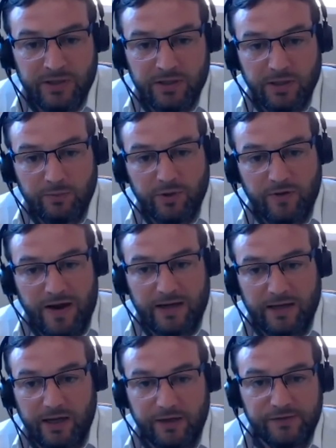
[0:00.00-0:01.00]
And we're
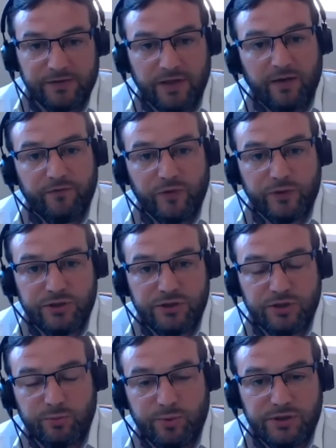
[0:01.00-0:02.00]
analysing that
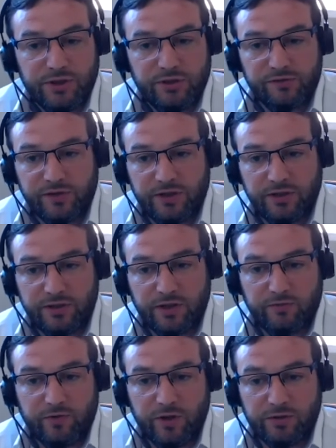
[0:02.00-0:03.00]
footage and producing
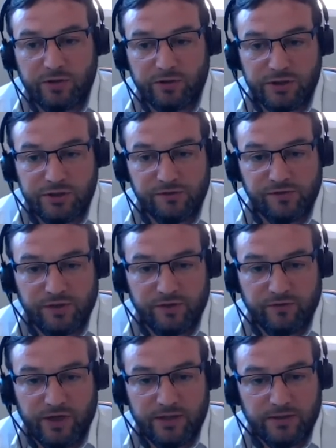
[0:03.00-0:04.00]
a road condition
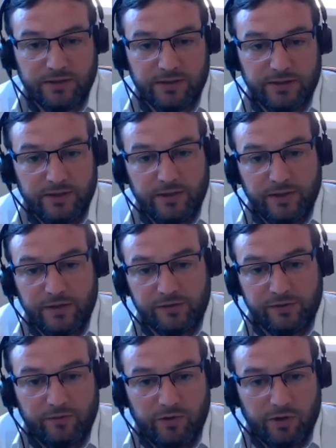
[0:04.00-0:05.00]
survey.
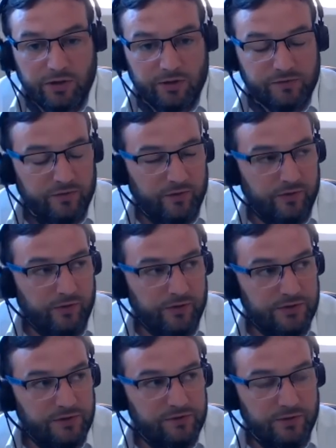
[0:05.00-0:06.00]
So we've got lots of
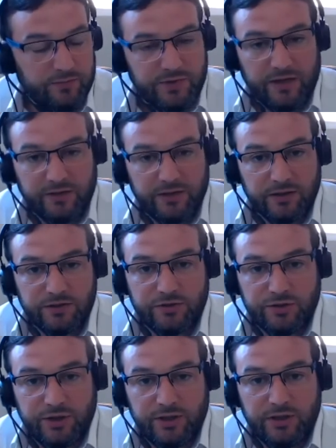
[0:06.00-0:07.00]
authorities up and down the
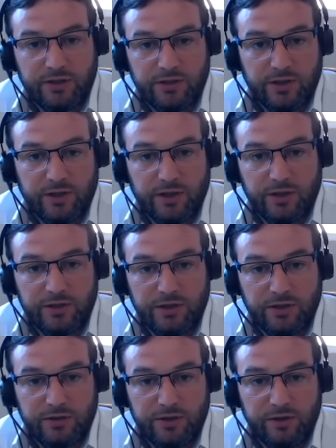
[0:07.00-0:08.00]
country
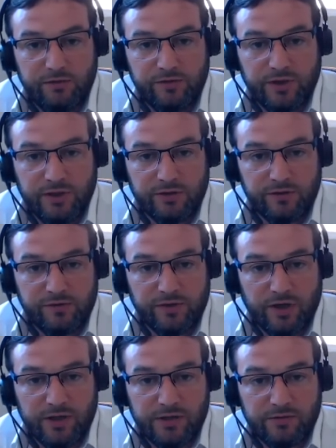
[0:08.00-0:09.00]
using and
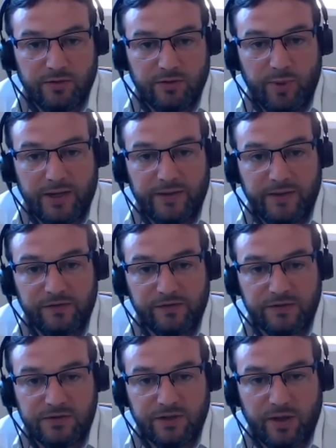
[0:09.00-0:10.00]
starting to embed this
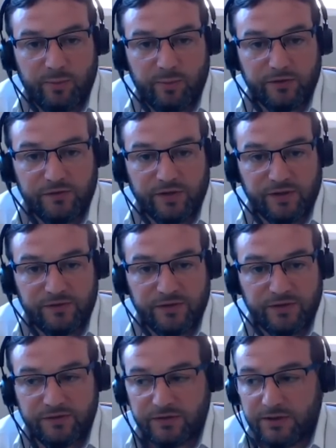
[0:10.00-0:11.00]
into their
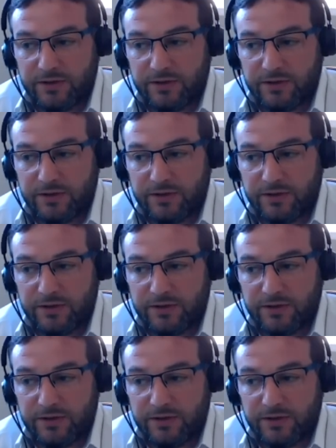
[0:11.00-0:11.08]
processes.